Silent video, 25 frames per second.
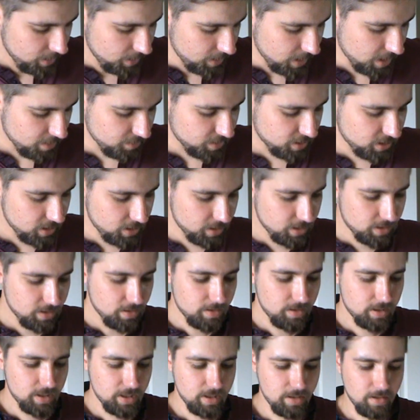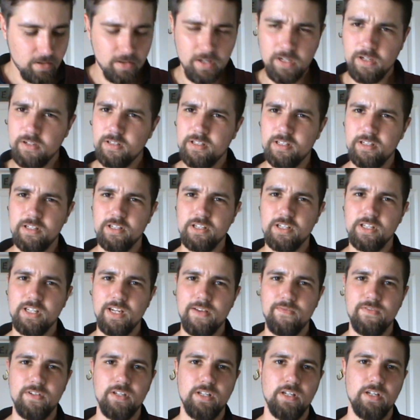Now, since I think I did a
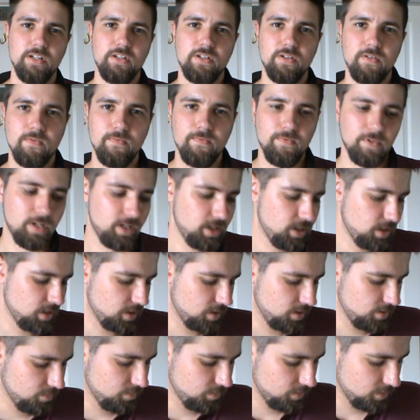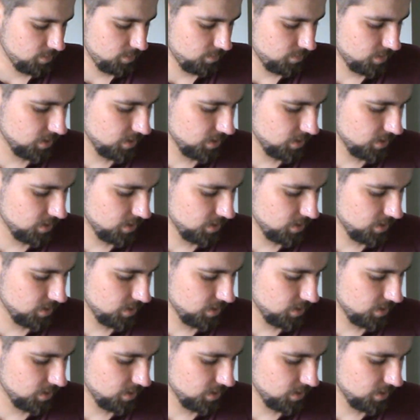7 years on video when I